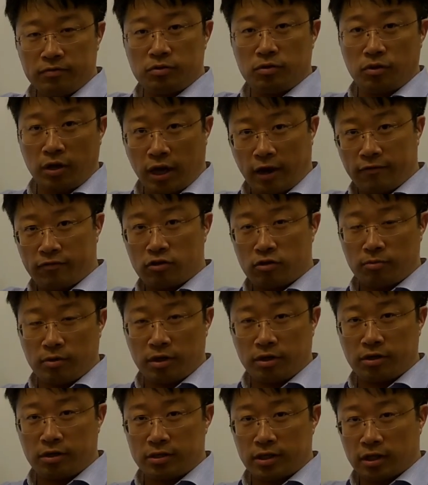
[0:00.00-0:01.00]
so they have to be
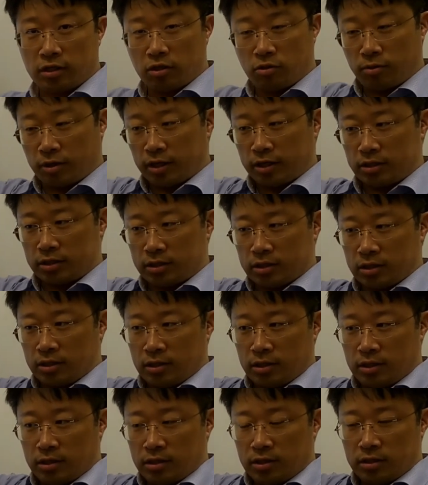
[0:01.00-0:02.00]
increased.
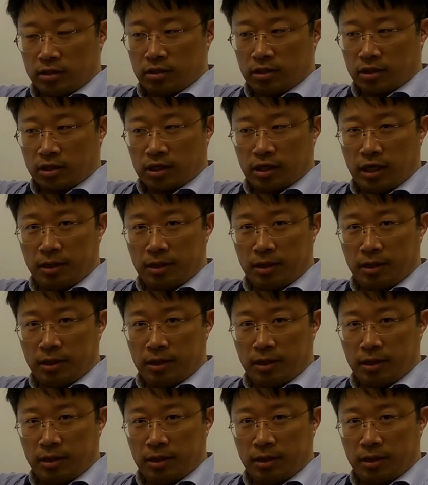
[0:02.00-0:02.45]
Otherwise, the